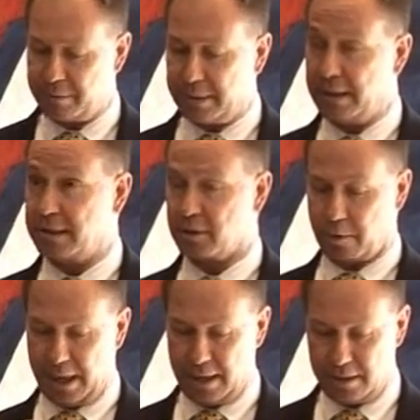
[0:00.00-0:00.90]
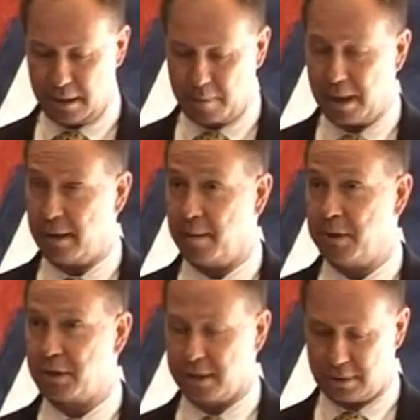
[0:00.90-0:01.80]
everything that is great about a
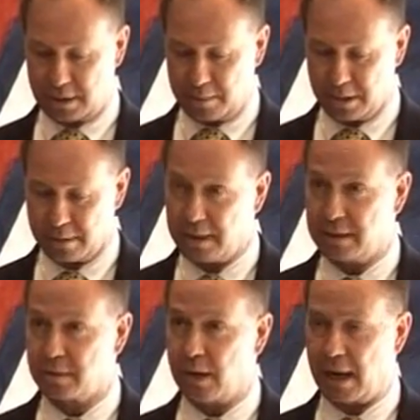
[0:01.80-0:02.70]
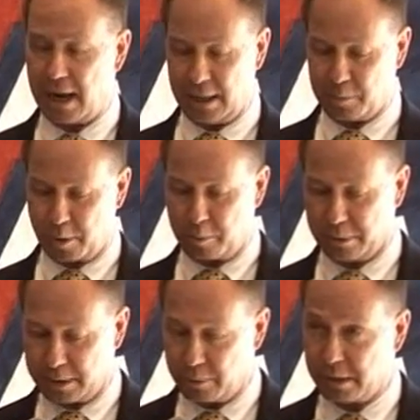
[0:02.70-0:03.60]
Michigan summer, and it's highly
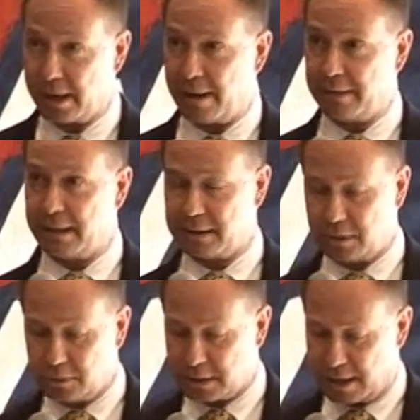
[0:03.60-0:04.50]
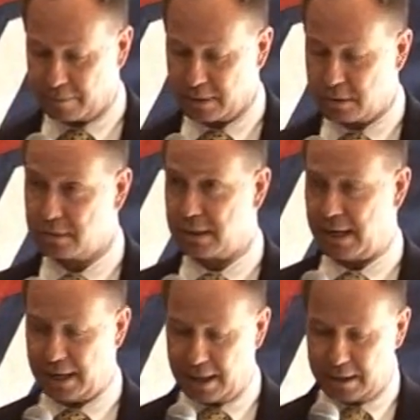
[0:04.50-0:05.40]
appropriate that we're having this news conference
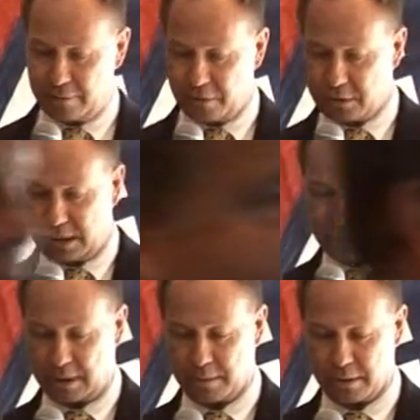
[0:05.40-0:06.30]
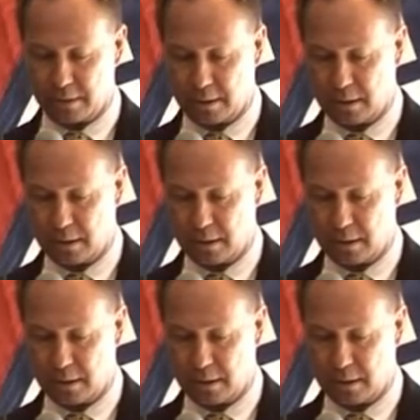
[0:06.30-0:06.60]
today on the first day of summer.